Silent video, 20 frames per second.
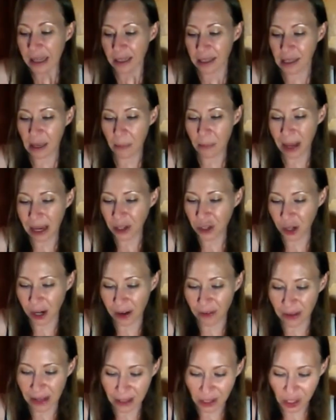some major
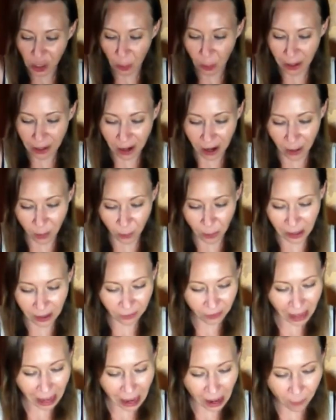events going on. We've
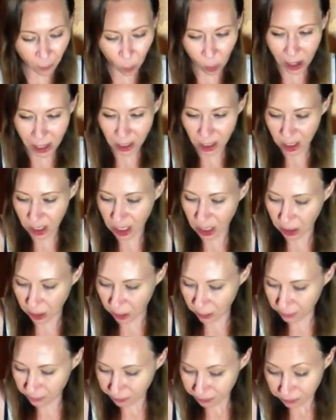got 1,
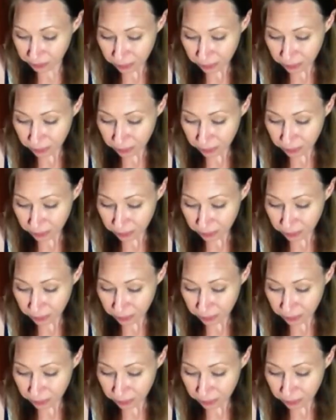2,